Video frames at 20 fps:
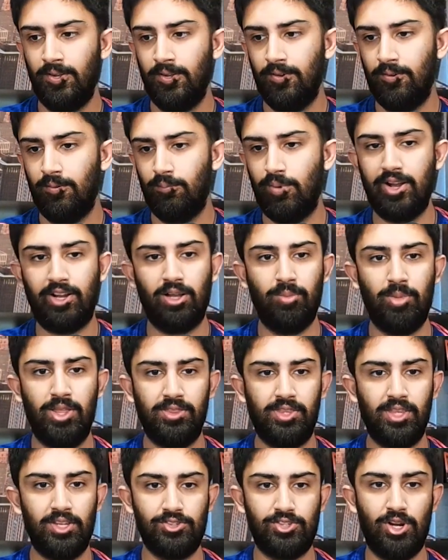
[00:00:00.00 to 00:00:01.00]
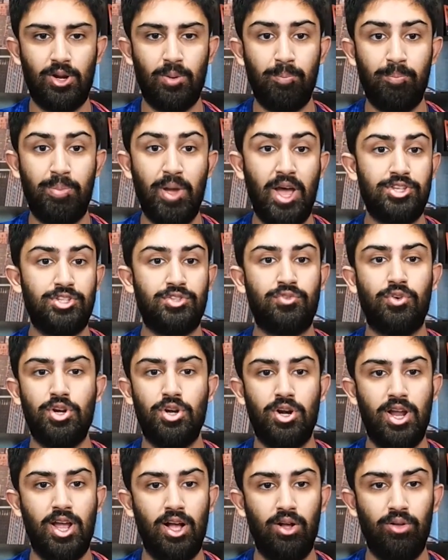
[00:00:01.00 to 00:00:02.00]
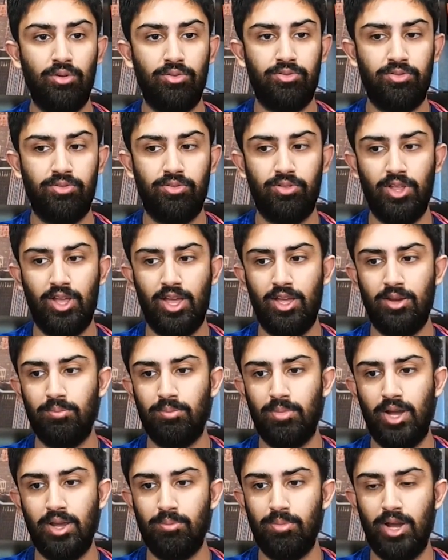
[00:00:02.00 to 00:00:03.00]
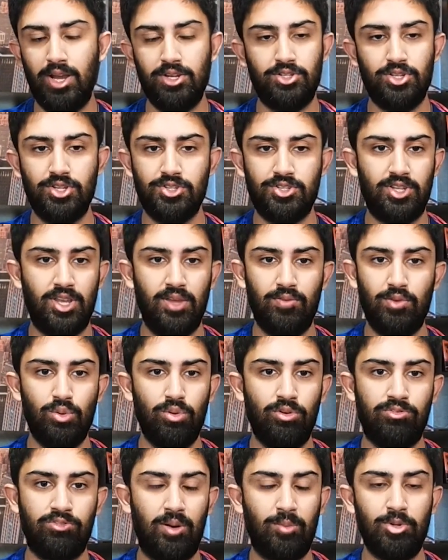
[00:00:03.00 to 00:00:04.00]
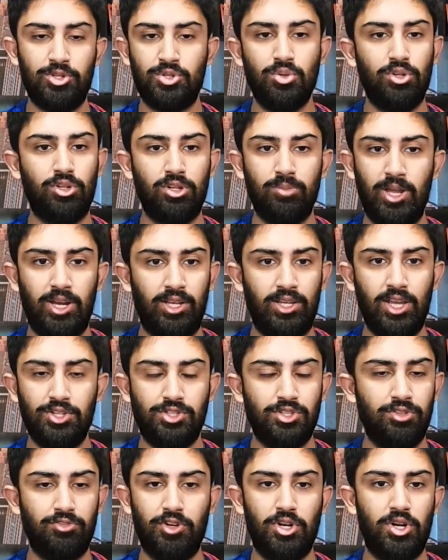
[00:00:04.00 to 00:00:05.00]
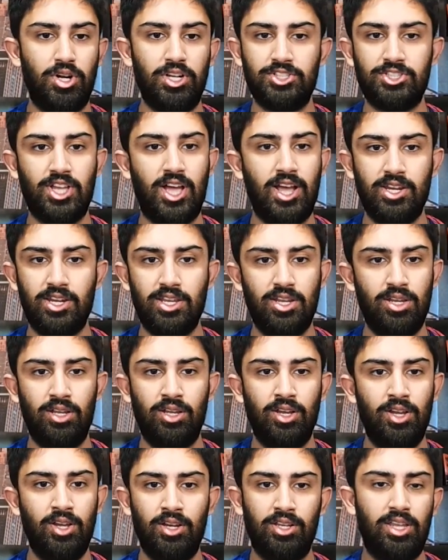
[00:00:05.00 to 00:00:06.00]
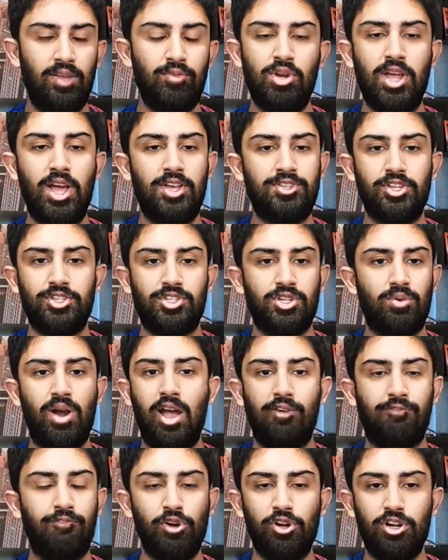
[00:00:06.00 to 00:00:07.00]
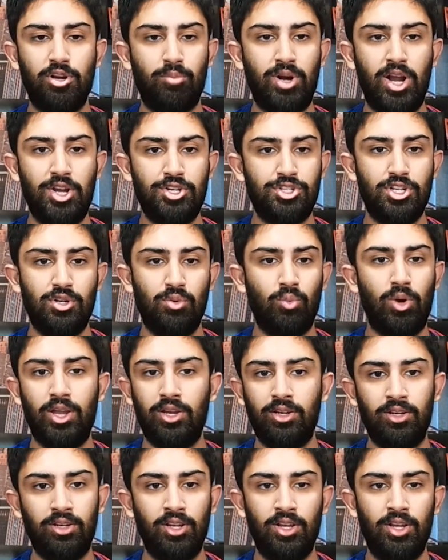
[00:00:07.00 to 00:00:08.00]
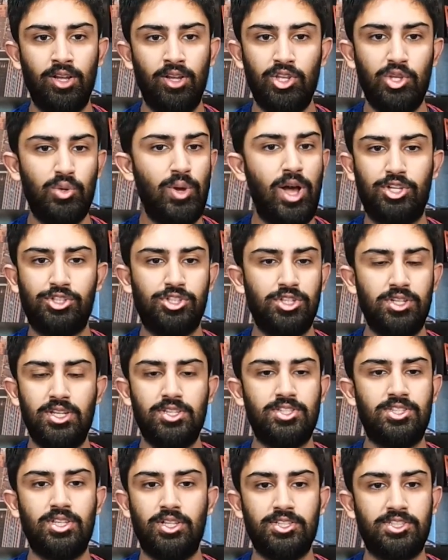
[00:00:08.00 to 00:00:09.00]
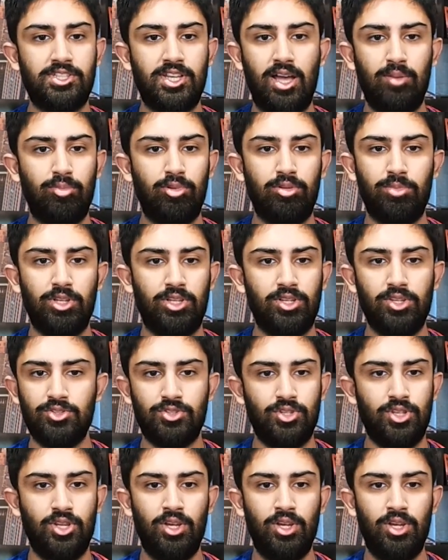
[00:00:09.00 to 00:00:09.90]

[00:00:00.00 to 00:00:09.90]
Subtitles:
recommend things that are best for your health, and might just give you a pharmaceutical medication for your anxiety, give you an SSRI for your depression, when you actually need psilocybin because